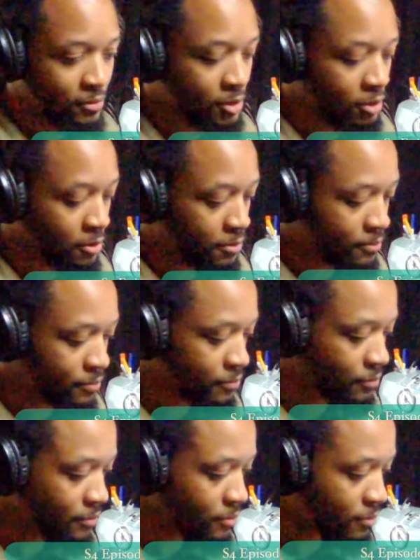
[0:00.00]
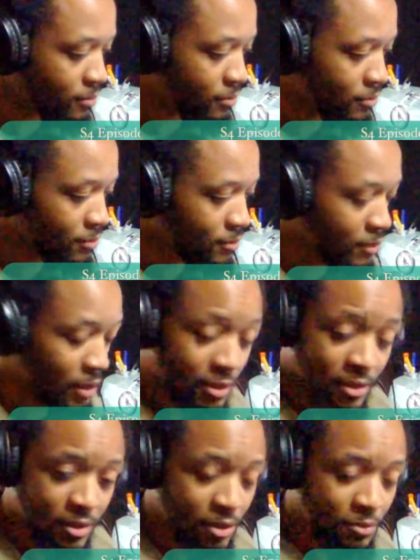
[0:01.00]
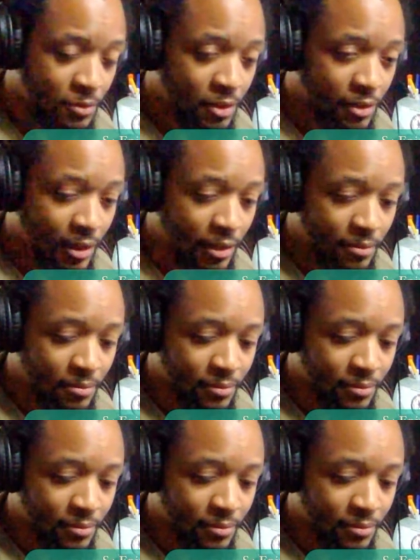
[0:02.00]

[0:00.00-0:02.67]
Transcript: So others don't feel that.